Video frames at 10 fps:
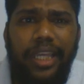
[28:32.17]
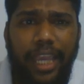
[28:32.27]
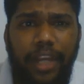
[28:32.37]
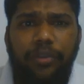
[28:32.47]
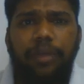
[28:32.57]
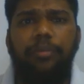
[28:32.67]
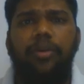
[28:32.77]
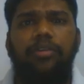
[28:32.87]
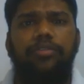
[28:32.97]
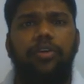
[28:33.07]

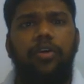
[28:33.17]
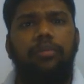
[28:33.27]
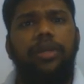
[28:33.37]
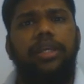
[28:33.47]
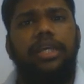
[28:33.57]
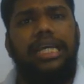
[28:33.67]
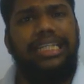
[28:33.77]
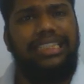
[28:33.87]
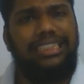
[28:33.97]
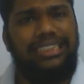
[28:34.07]
K2MnO4 normally
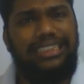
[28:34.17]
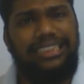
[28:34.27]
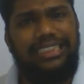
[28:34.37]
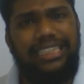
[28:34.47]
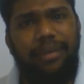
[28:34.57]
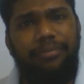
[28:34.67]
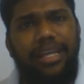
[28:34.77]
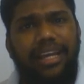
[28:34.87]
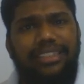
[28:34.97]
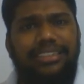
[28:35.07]

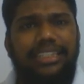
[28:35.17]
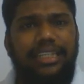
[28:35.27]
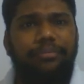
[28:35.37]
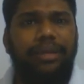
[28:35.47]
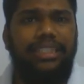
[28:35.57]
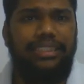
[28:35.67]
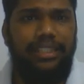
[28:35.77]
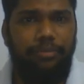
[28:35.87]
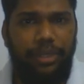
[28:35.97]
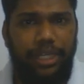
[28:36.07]
stabilized in basic
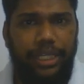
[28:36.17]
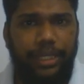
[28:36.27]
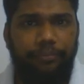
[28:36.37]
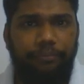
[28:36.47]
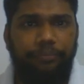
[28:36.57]
medium,